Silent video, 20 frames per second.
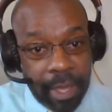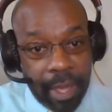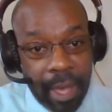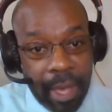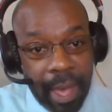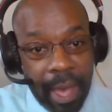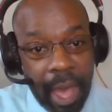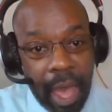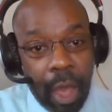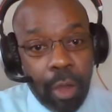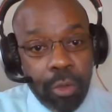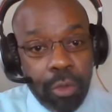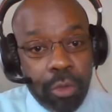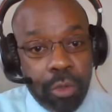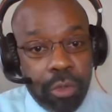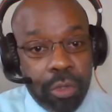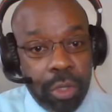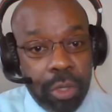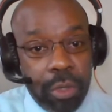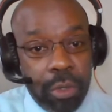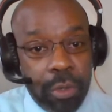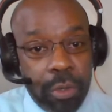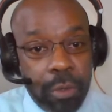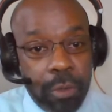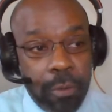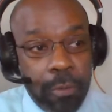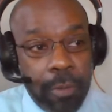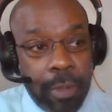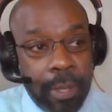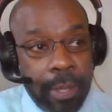how
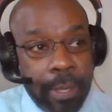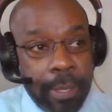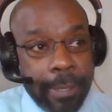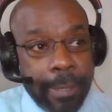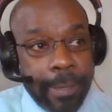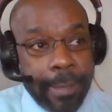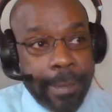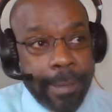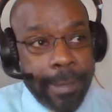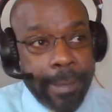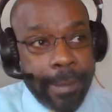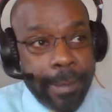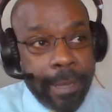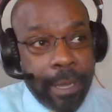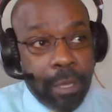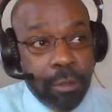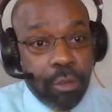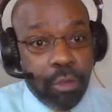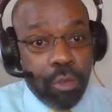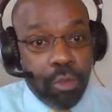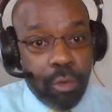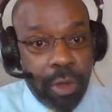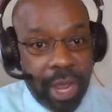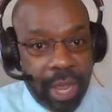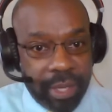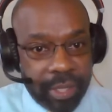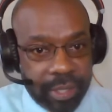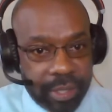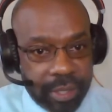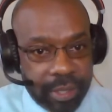to uh,
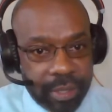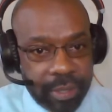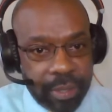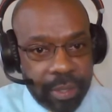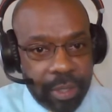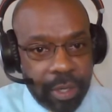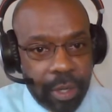address,